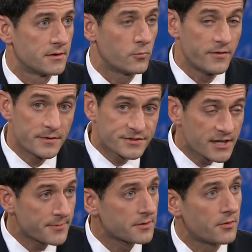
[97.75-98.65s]
We've been
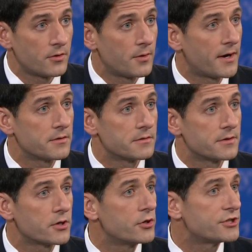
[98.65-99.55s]
skeptical about
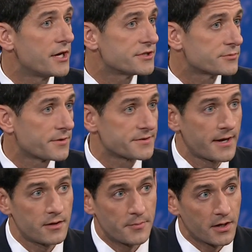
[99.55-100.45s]
negotiations with the
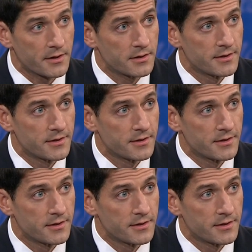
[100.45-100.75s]
Taliban,